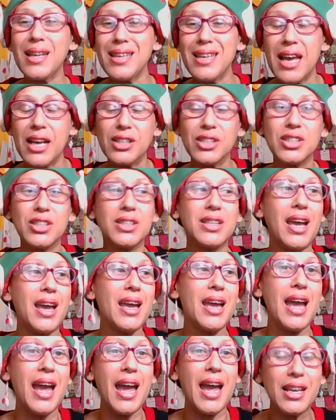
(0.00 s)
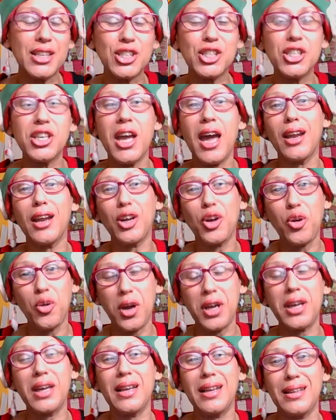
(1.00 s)
yesterday, and she had a
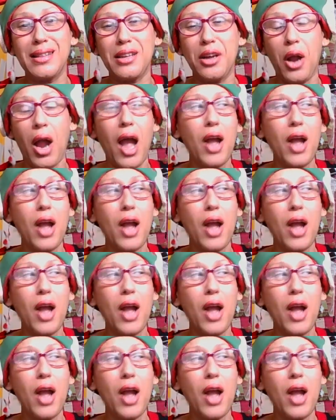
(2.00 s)
Cricut in there.